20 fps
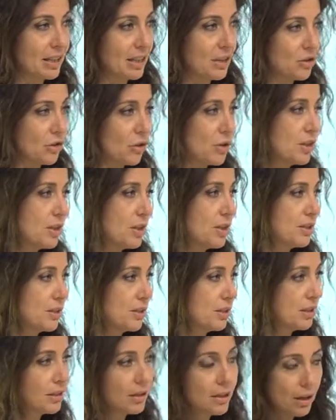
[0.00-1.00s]
And so it's, it's
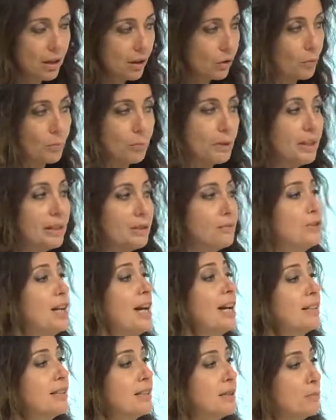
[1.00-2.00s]
completely
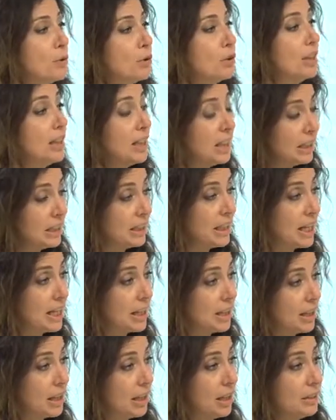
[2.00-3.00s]
flexible in the
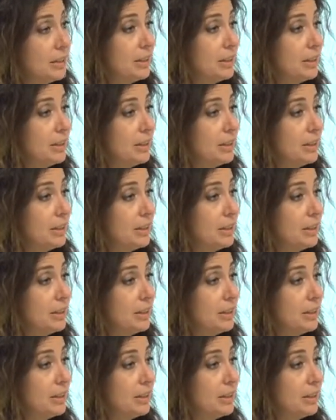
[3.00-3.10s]
uh,